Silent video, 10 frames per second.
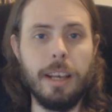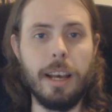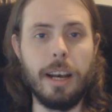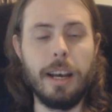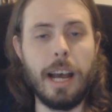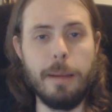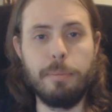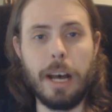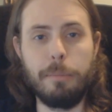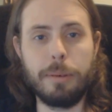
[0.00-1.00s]

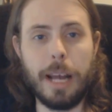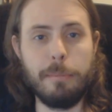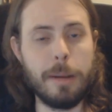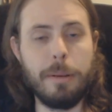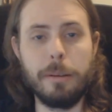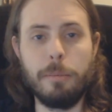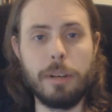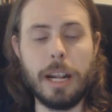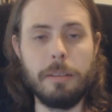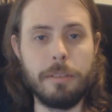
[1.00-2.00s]
I might be able to
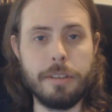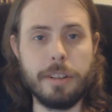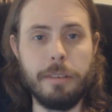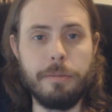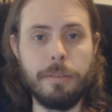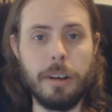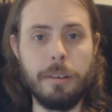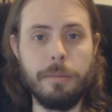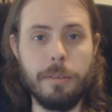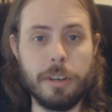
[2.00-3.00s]
put out a version of
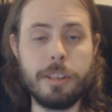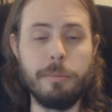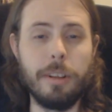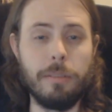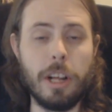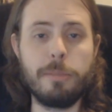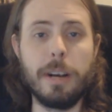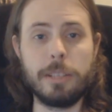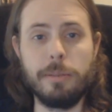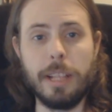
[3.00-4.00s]

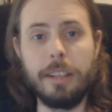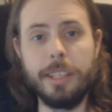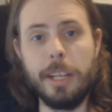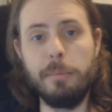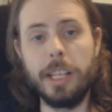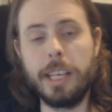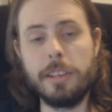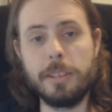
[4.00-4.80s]
LaunchBox with LED blinky